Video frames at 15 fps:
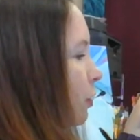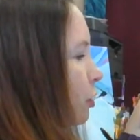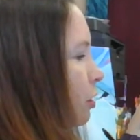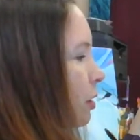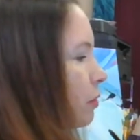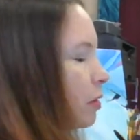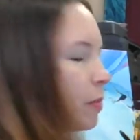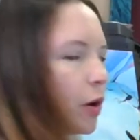
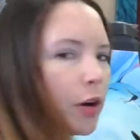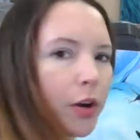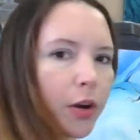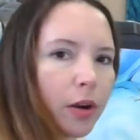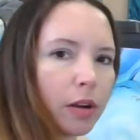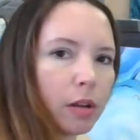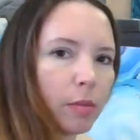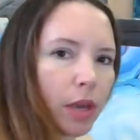drawing with marker
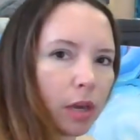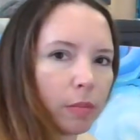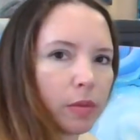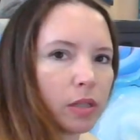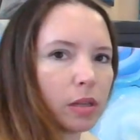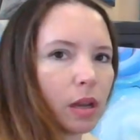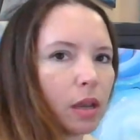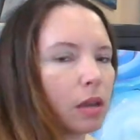and you make a
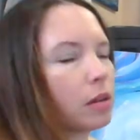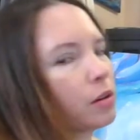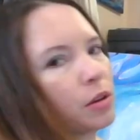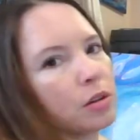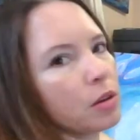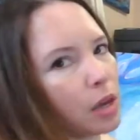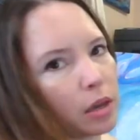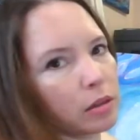mistake, no,
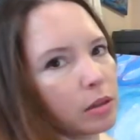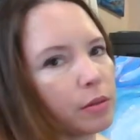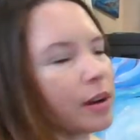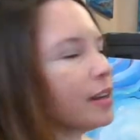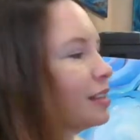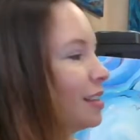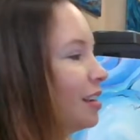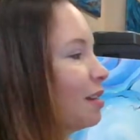you can't
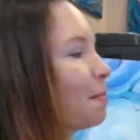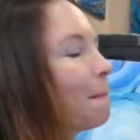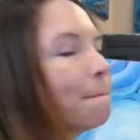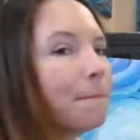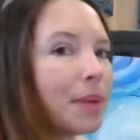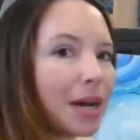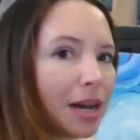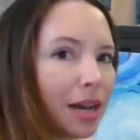erase it,
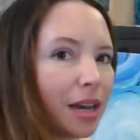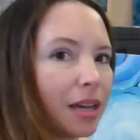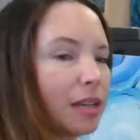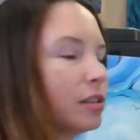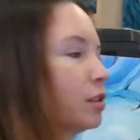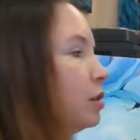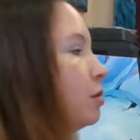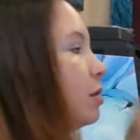
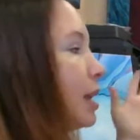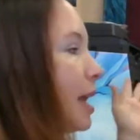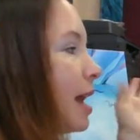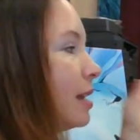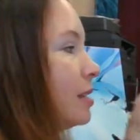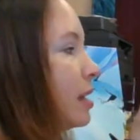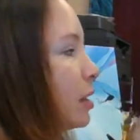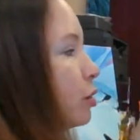but you can
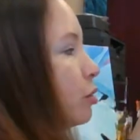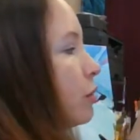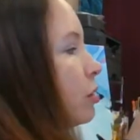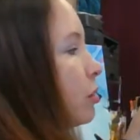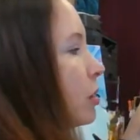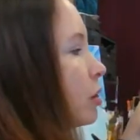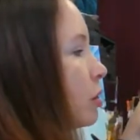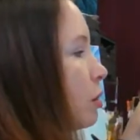add texture to
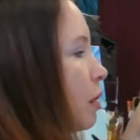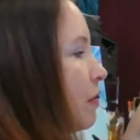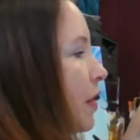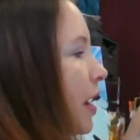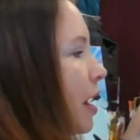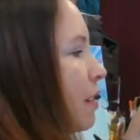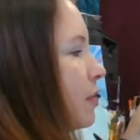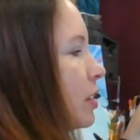it. So if I
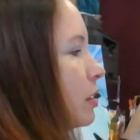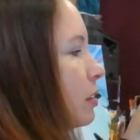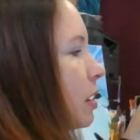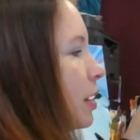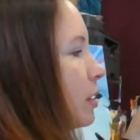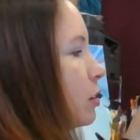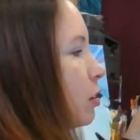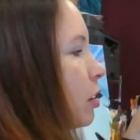have these
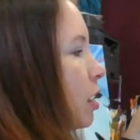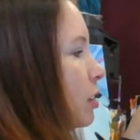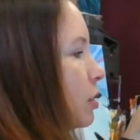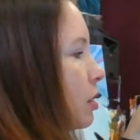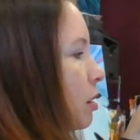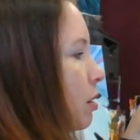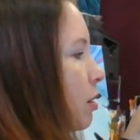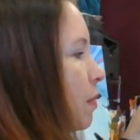lines across
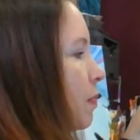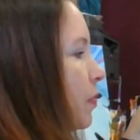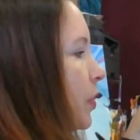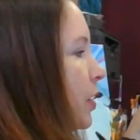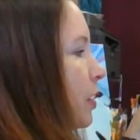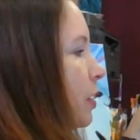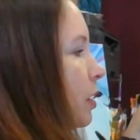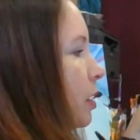here
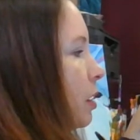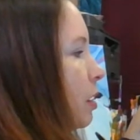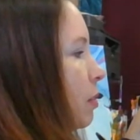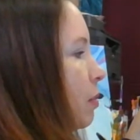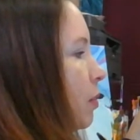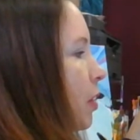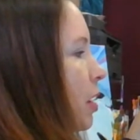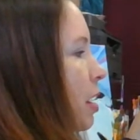
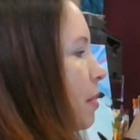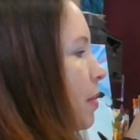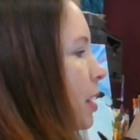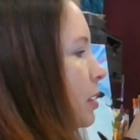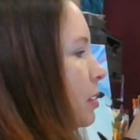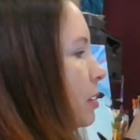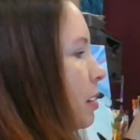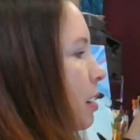where I
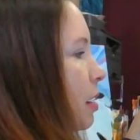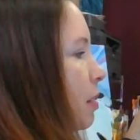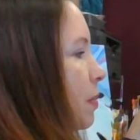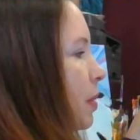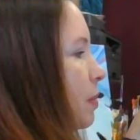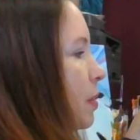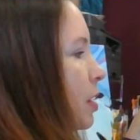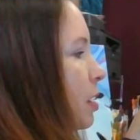messed up,
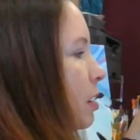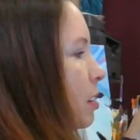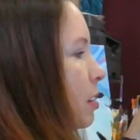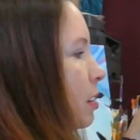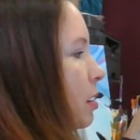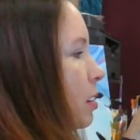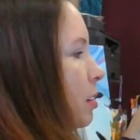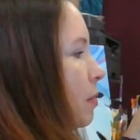I'm going to
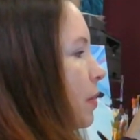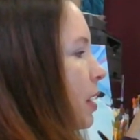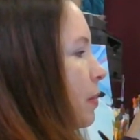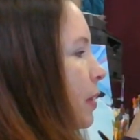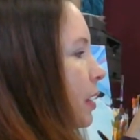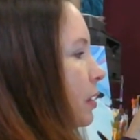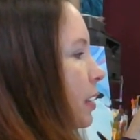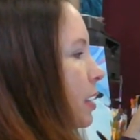make
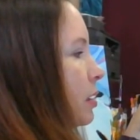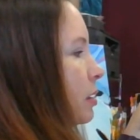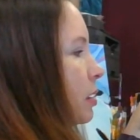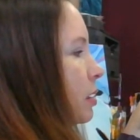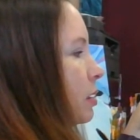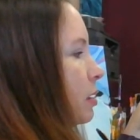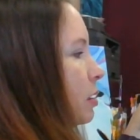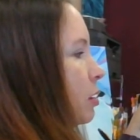my lace
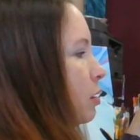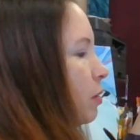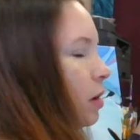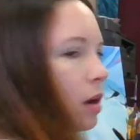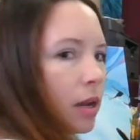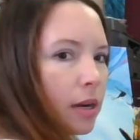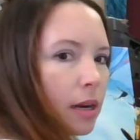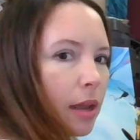continue
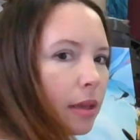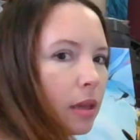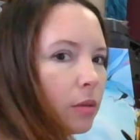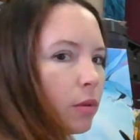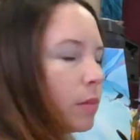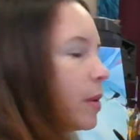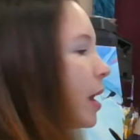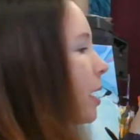on, and I can
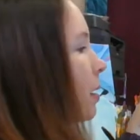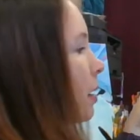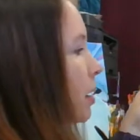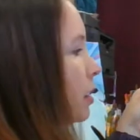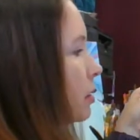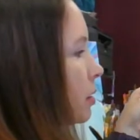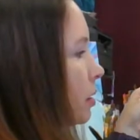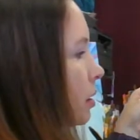repair
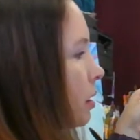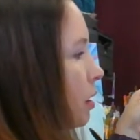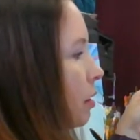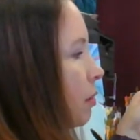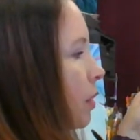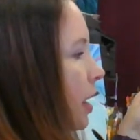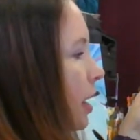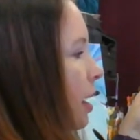it by